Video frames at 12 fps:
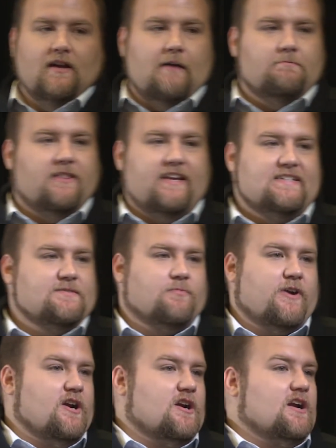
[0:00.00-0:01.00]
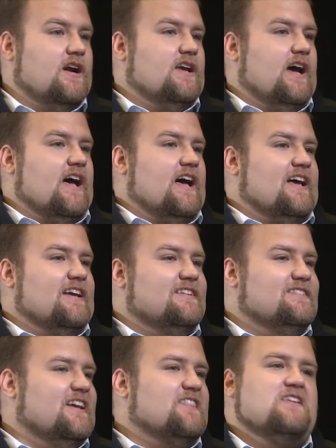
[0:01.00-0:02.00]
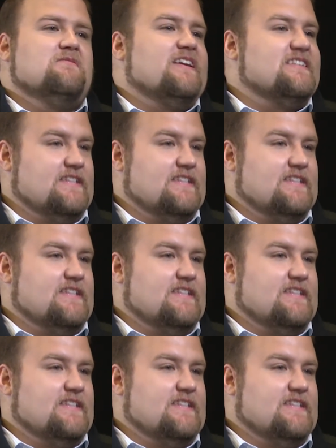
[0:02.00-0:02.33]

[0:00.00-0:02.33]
a place where nothing makes